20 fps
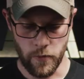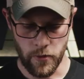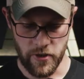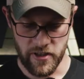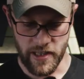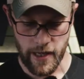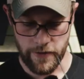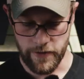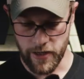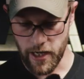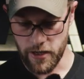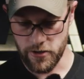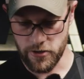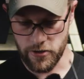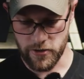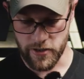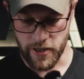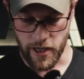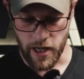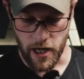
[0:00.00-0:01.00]
For this
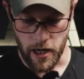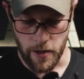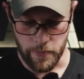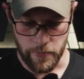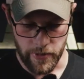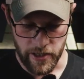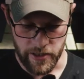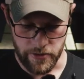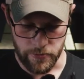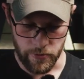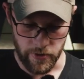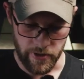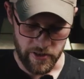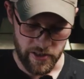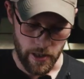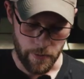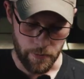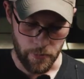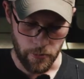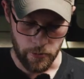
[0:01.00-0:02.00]
navigation setup, it's really
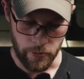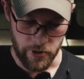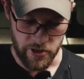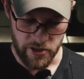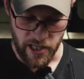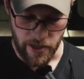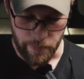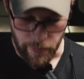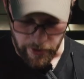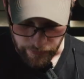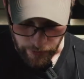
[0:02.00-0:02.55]
simple. We just have my